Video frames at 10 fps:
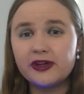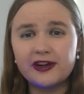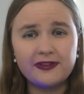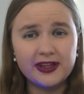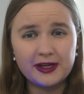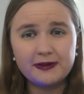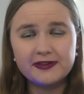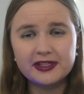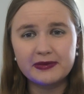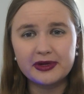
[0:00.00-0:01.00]
I feel like with
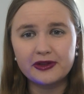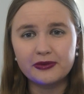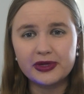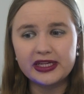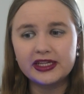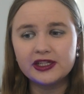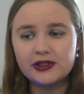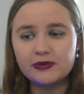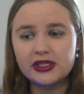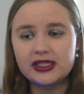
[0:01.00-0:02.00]
some other
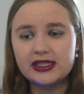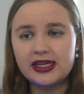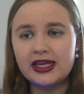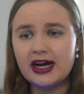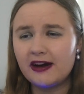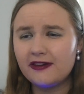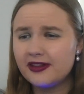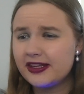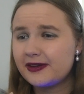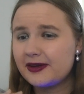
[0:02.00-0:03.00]
readings, we see, I
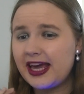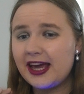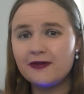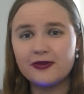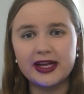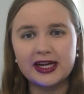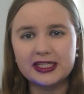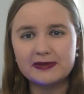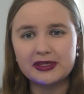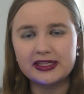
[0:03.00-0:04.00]
feel like every
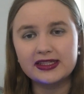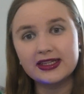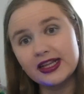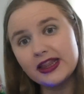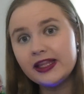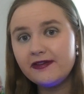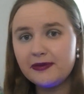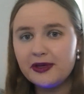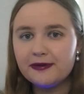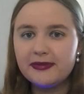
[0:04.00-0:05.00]
aspect is, like,
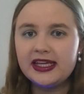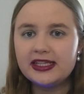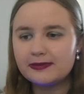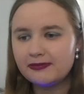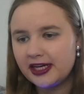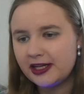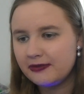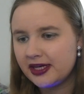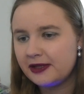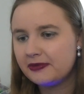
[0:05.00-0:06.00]
living beyond means, money,
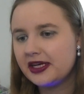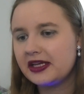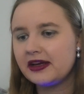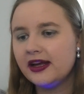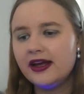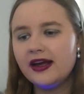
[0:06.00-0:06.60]
money, money.